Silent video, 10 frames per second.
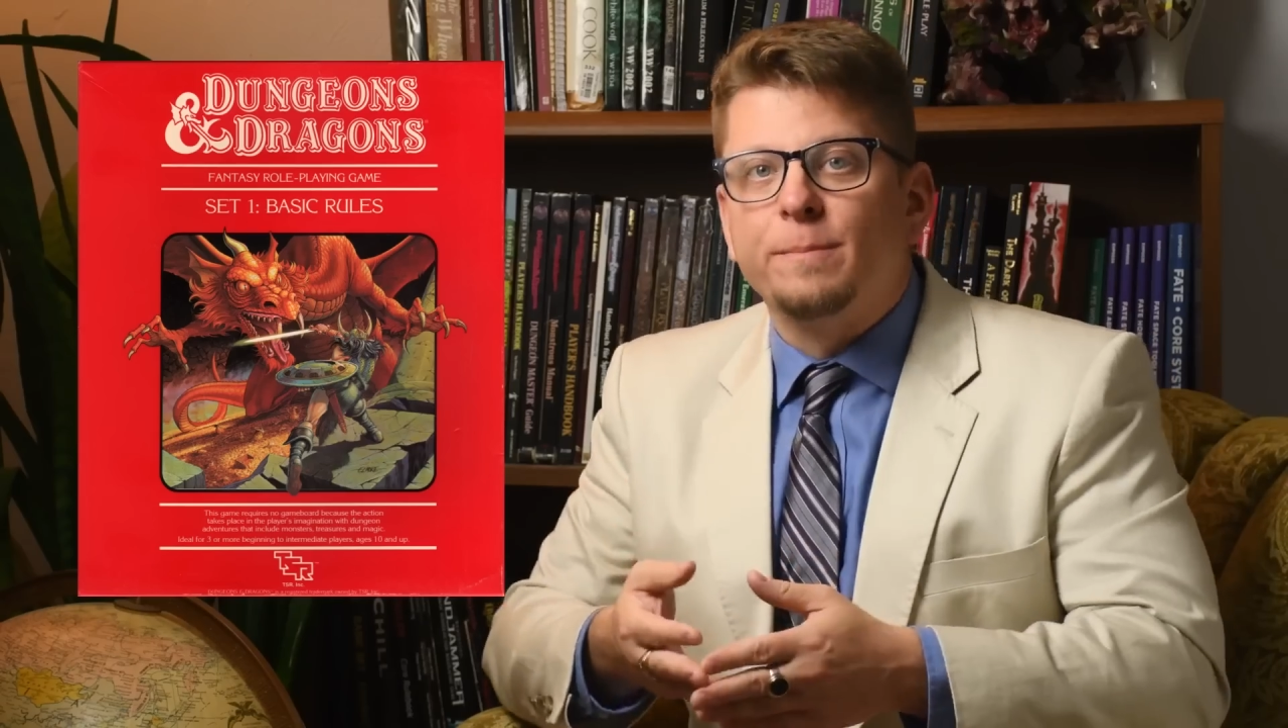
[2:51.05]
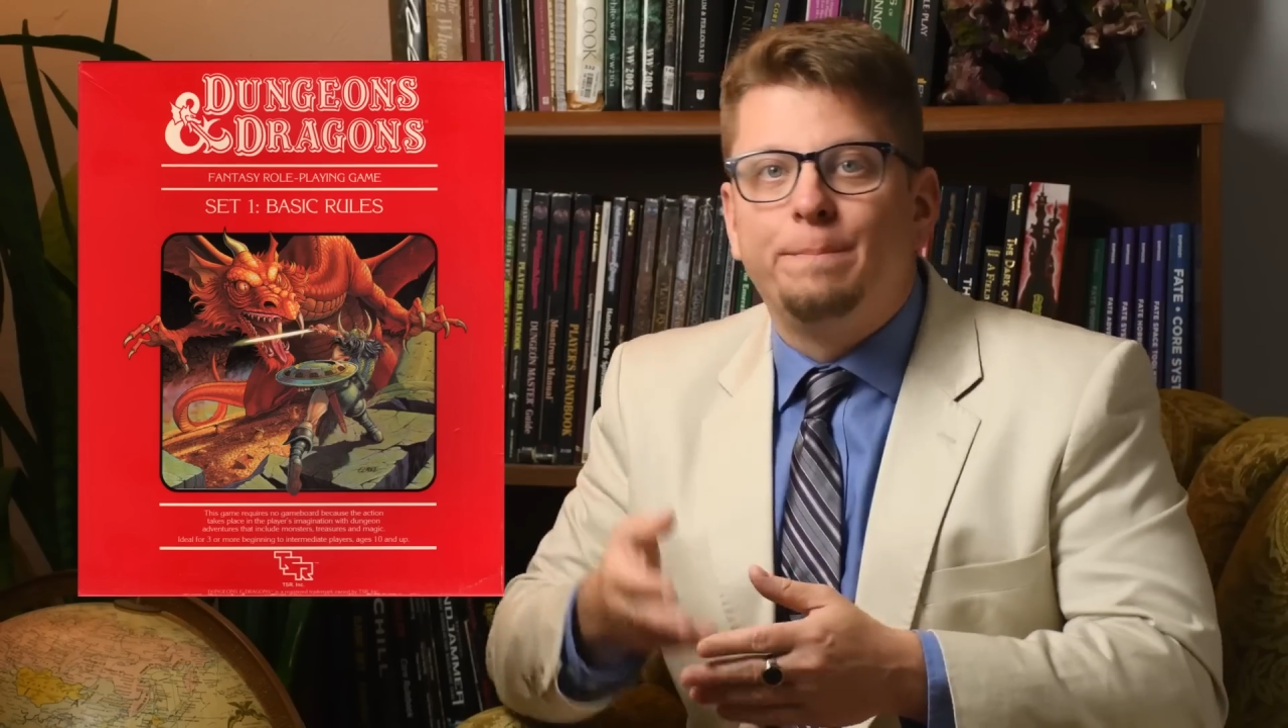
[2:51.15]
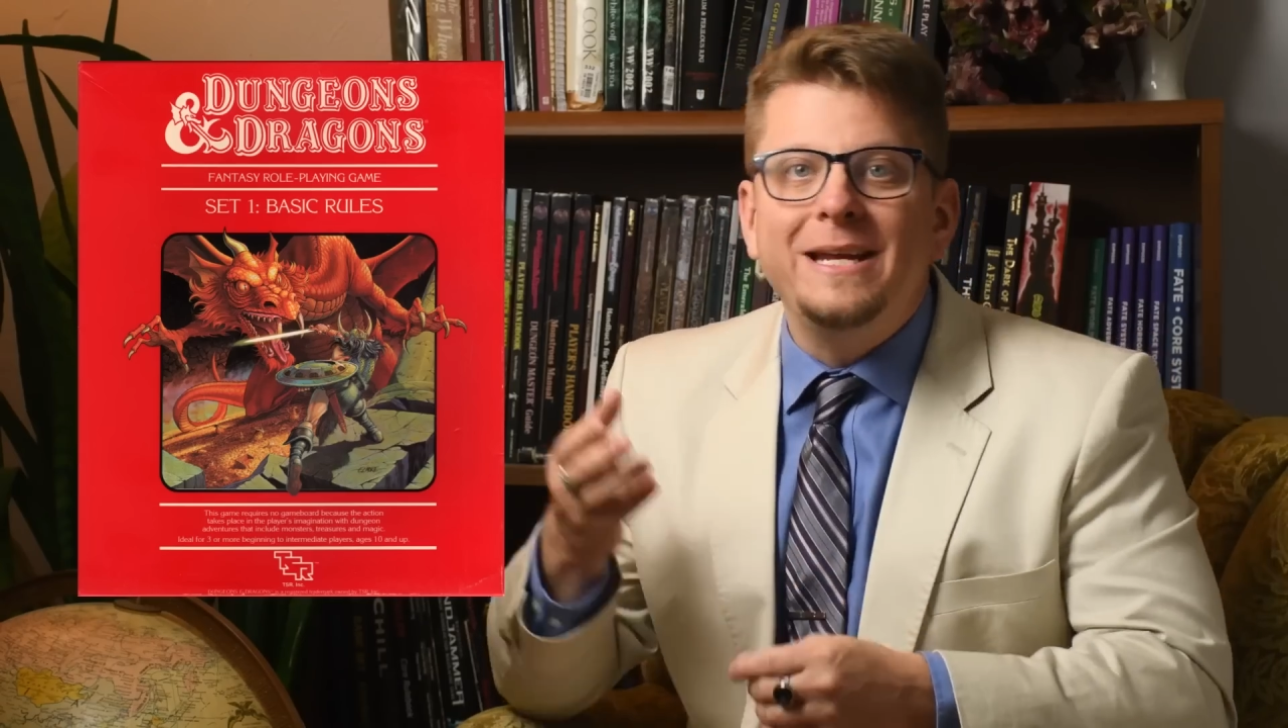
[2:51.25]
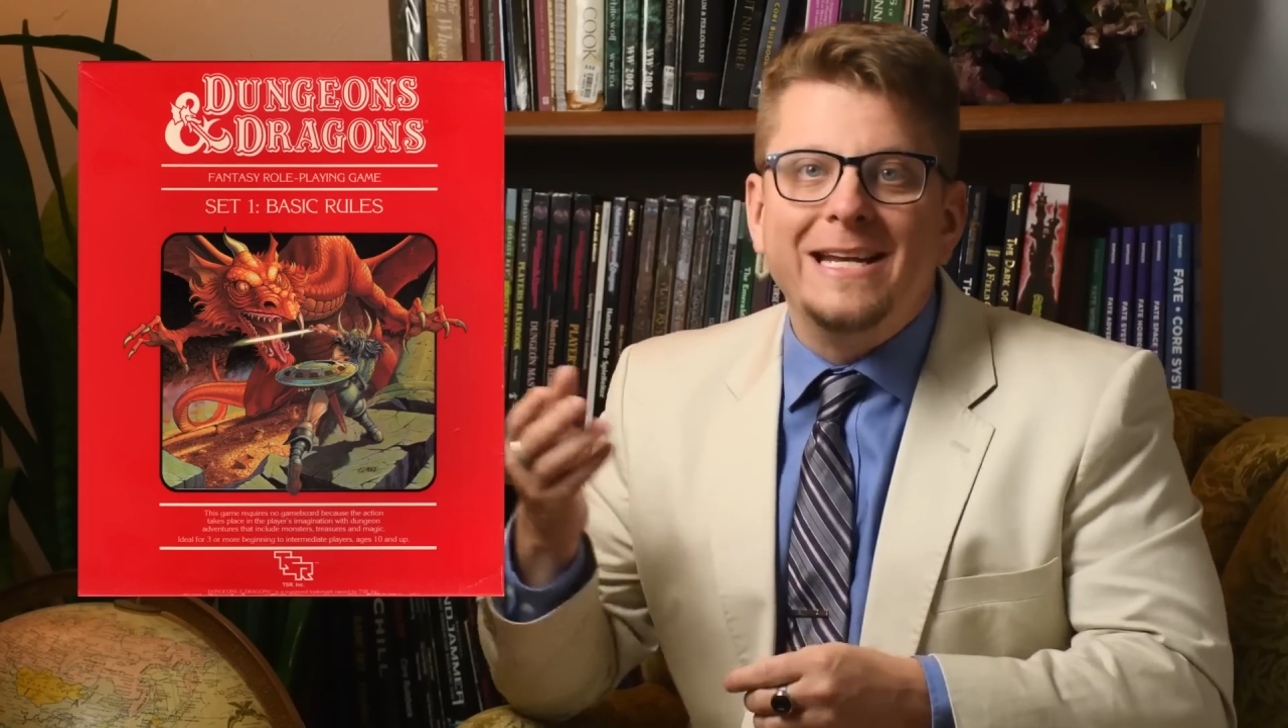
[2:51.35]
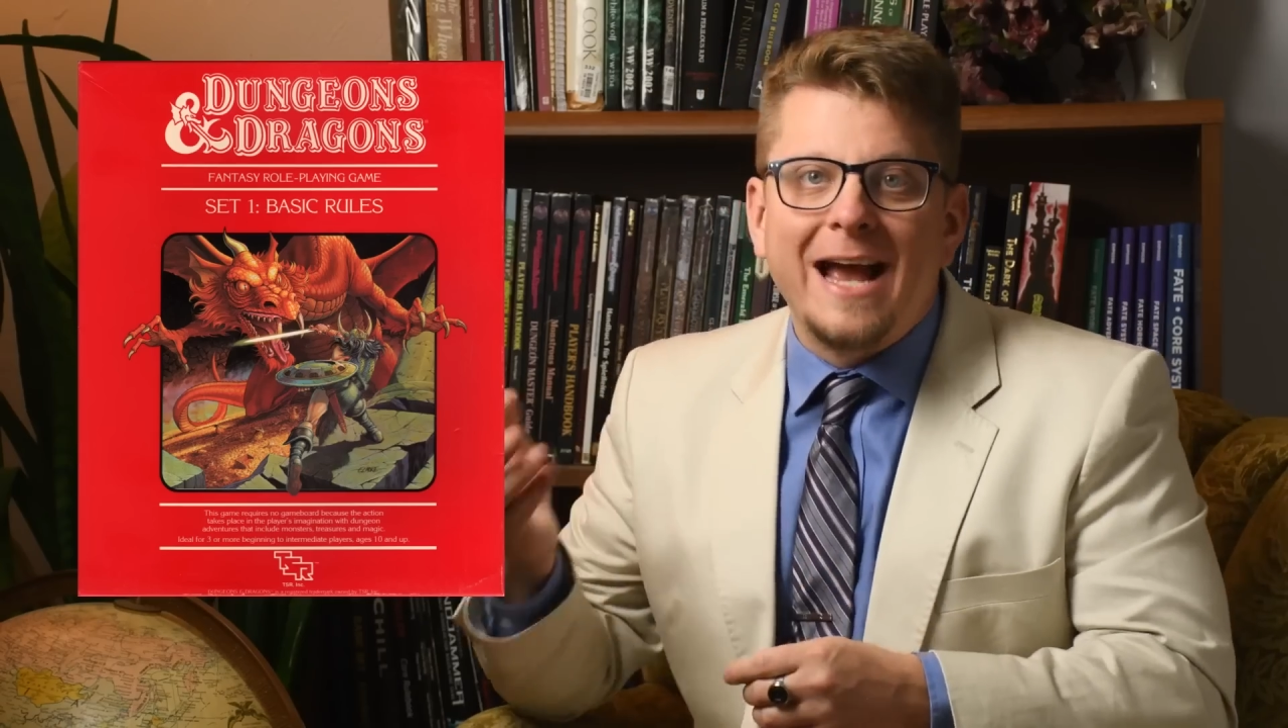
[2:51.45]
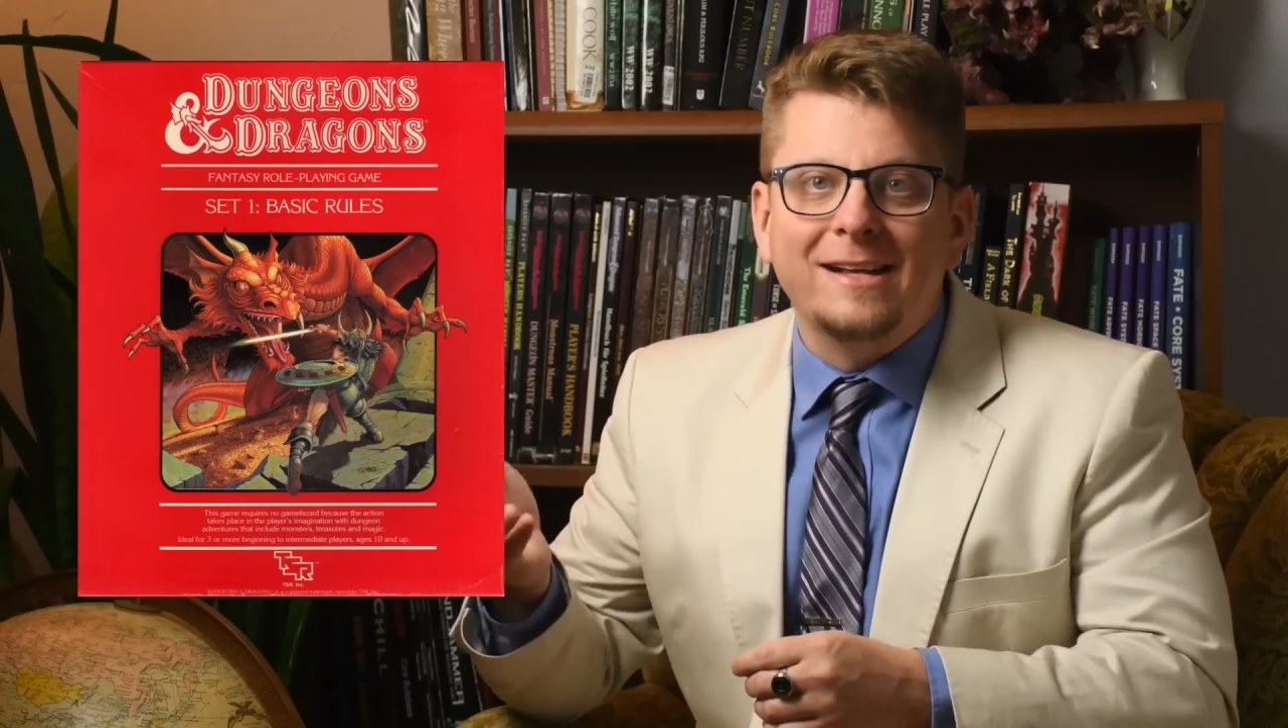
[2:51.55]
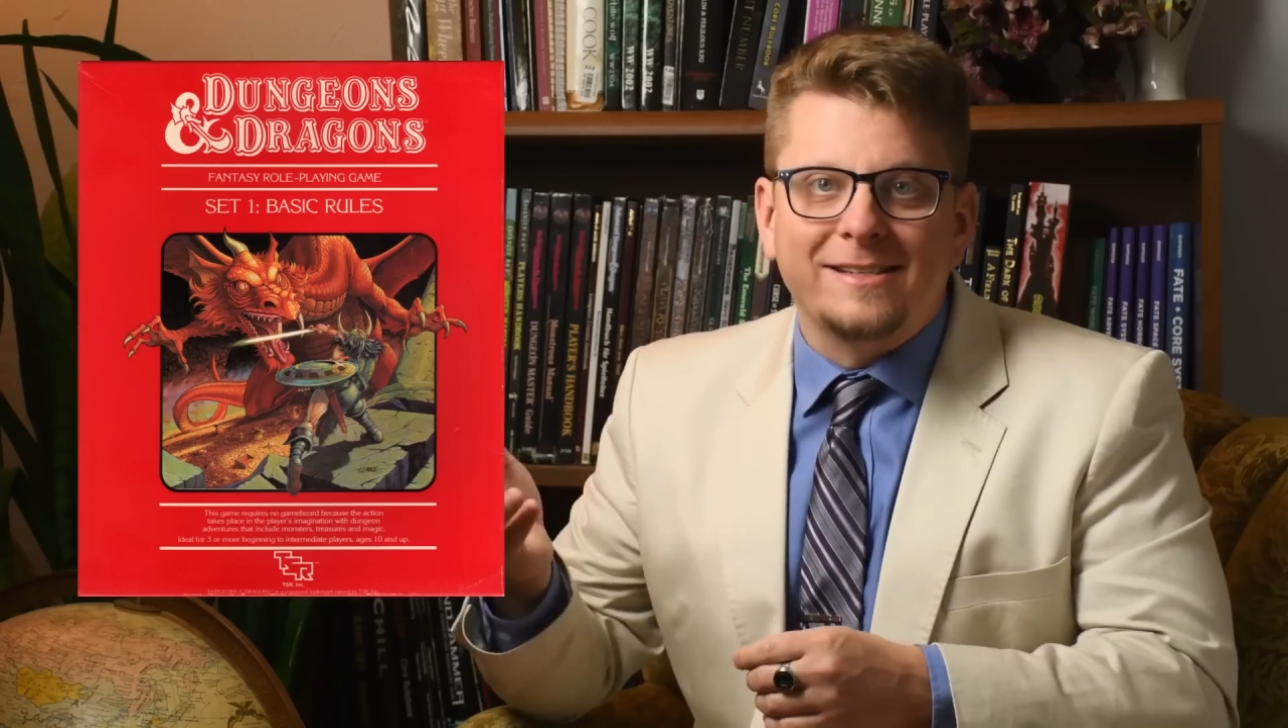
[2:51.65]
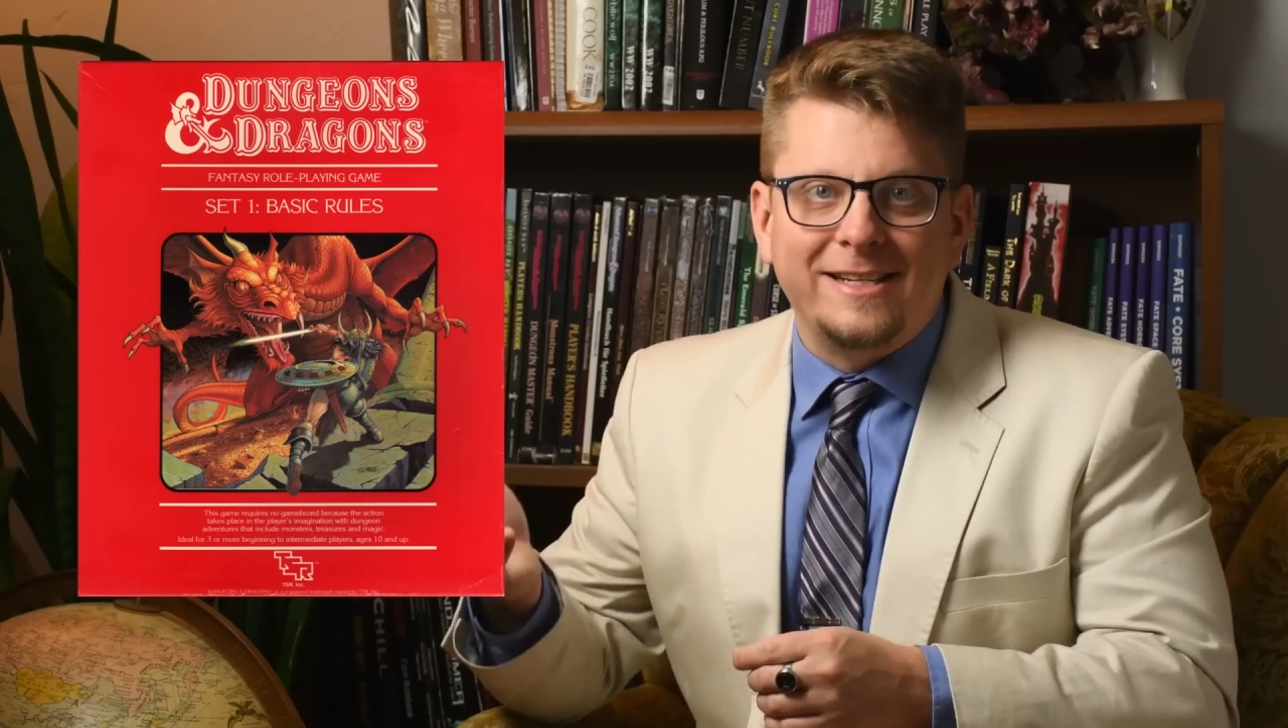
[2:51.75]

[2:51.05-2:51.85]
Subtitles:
BX